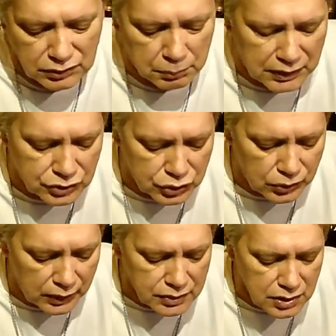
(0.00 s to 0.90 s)
best
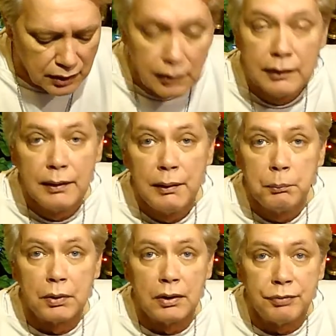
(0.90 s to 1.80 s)
choice.
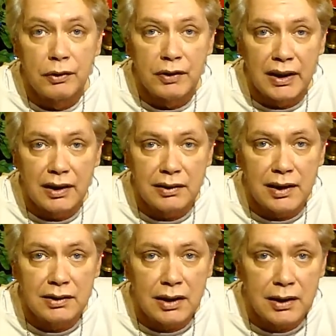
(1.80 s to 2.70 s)
But if you already got
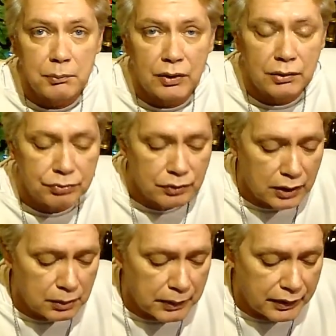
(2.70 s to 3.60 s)
that time off
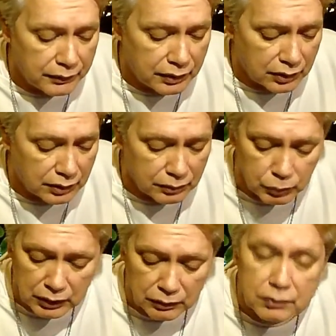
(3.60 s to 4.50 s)
coming,
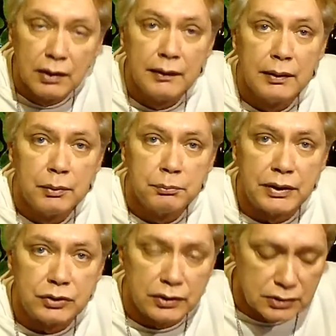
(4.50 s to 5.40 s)
well, make
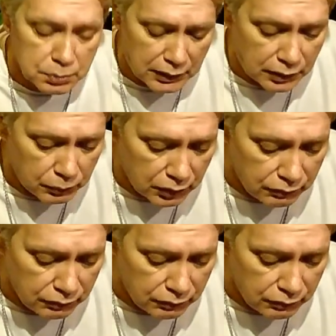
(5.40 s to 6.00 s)
sure you spend it with